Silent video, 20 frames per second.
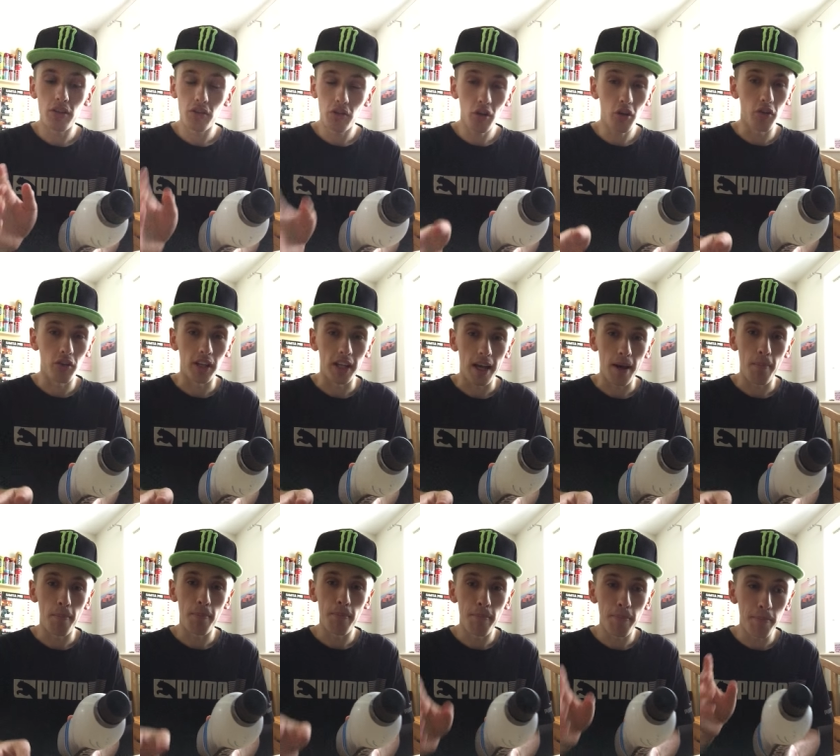sugar in it.
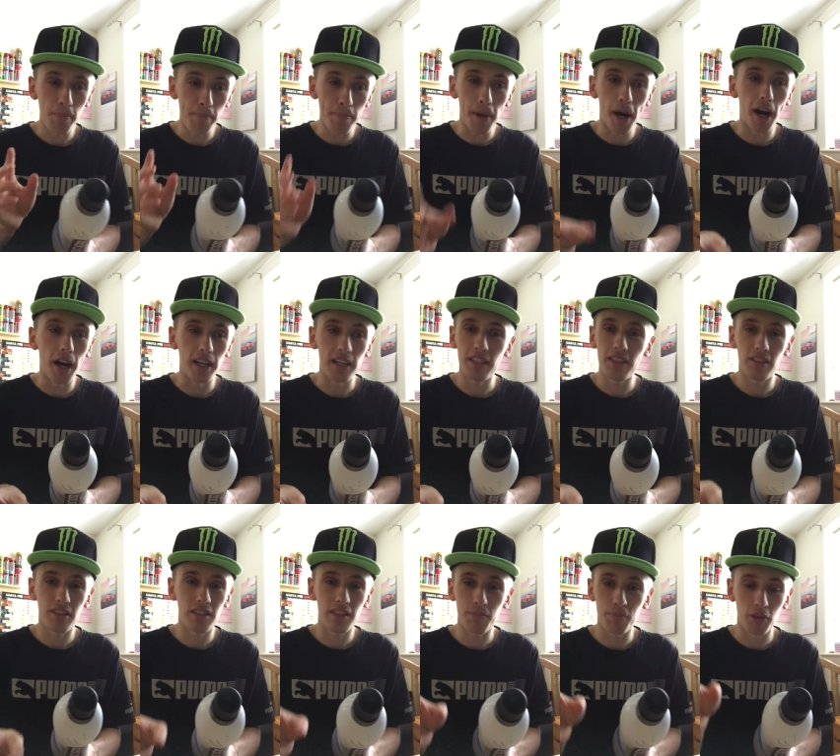But
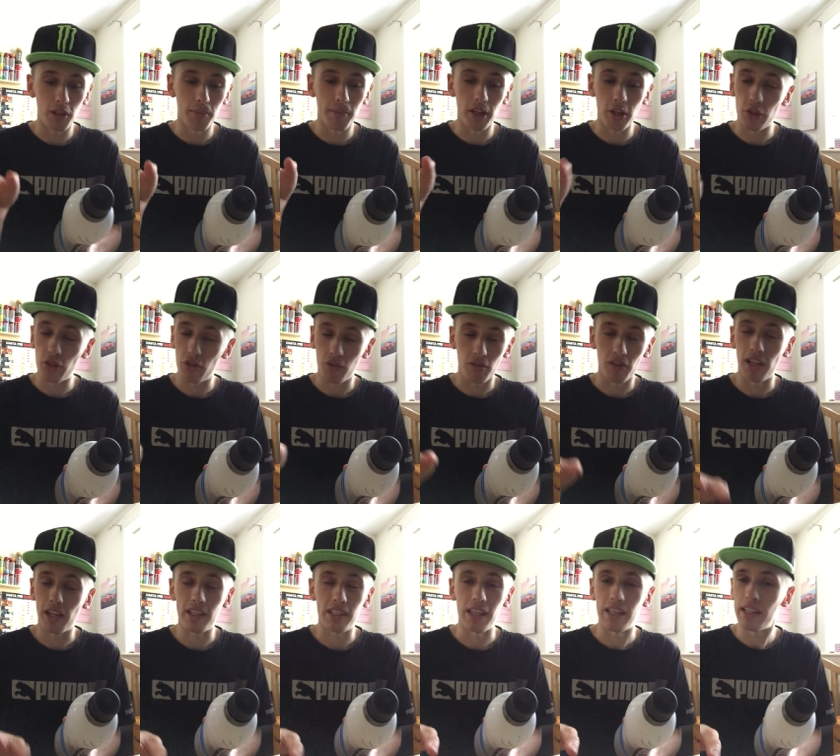it's pretty much,
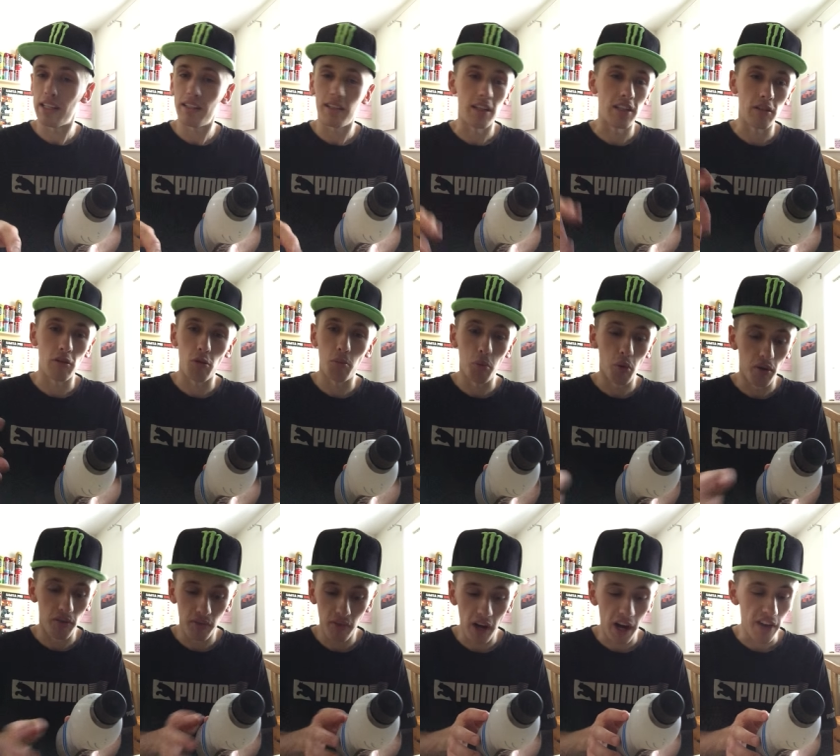like I said, less than
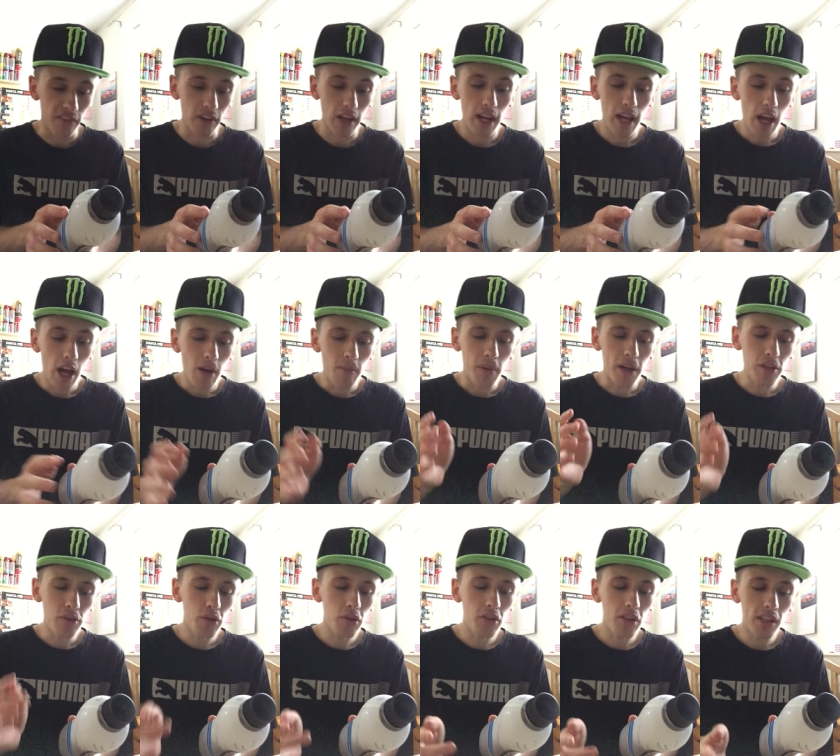0.5. But
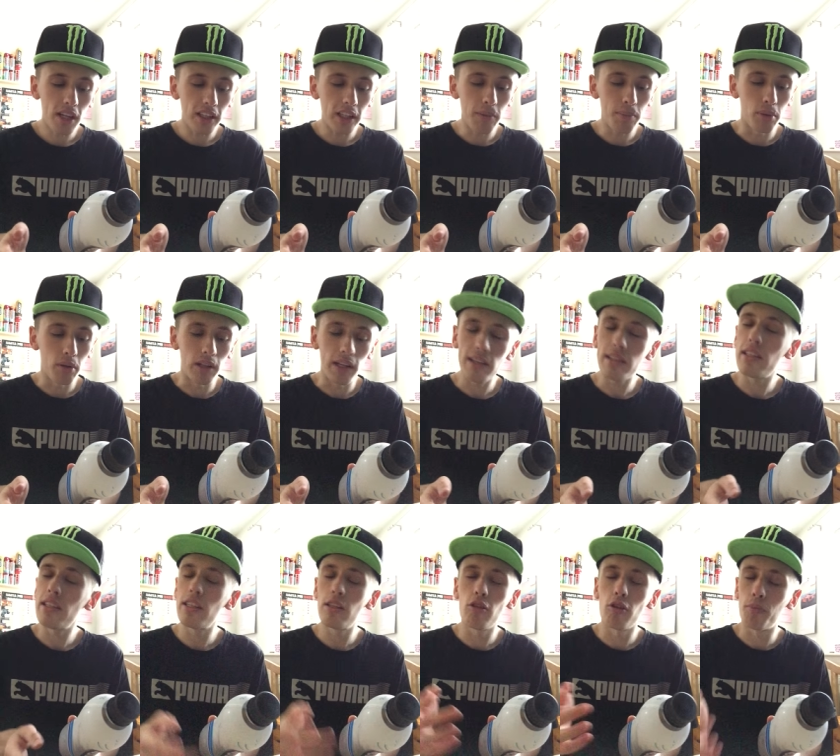interesting how they put less
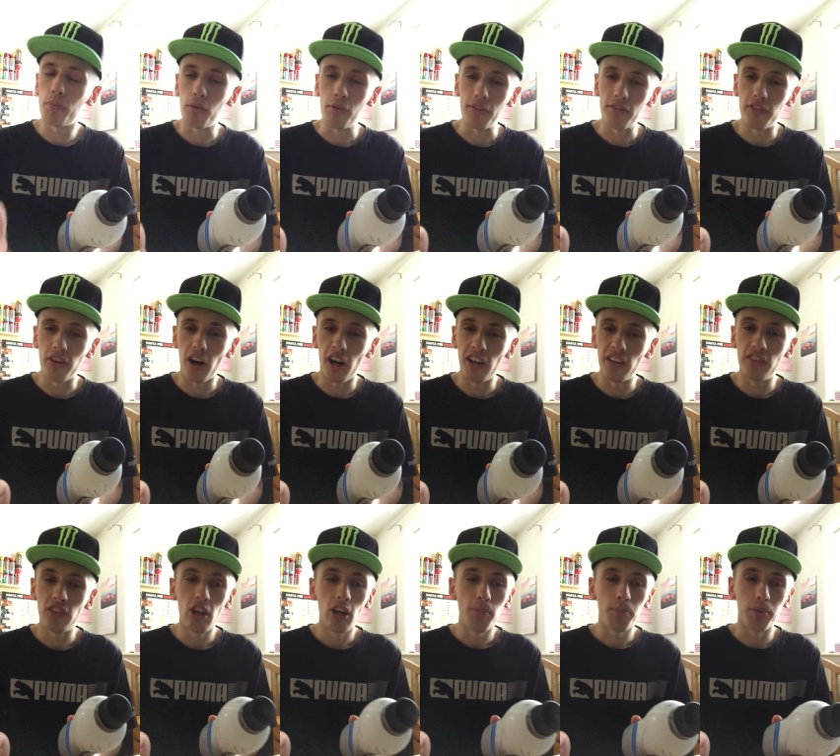than
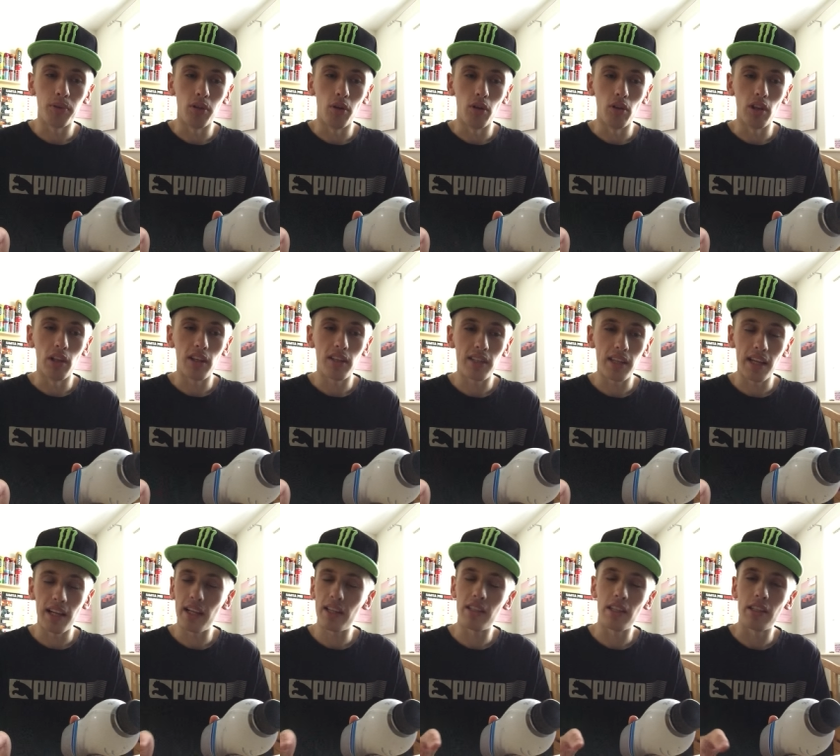0.5, but not,
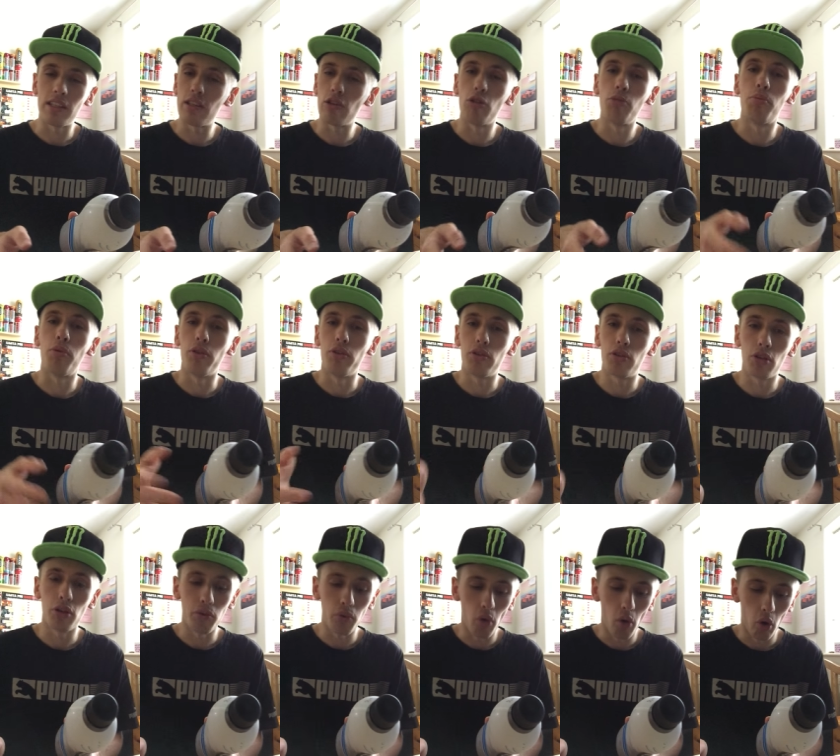say, less than
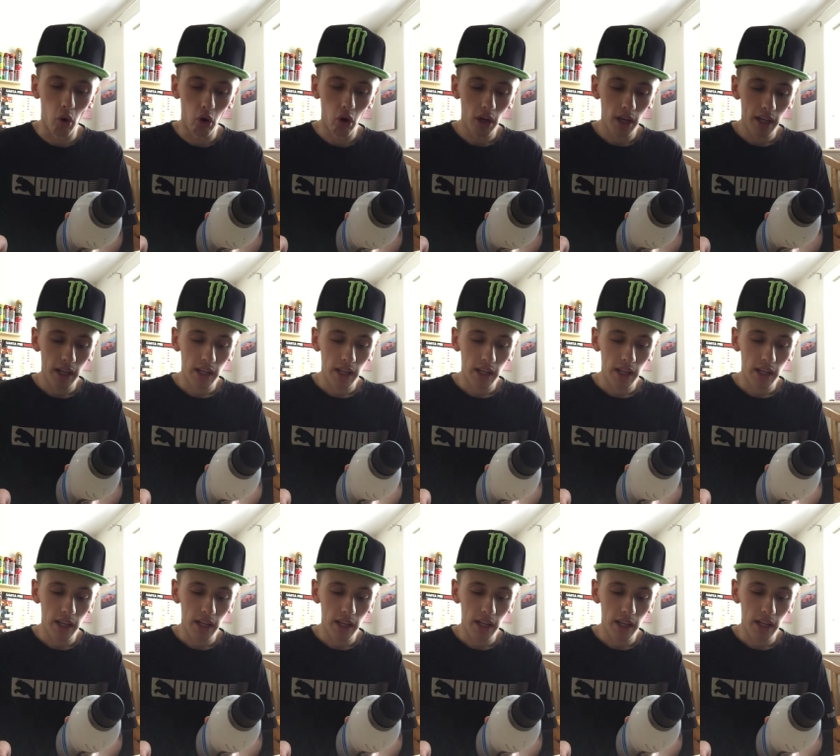0.2, or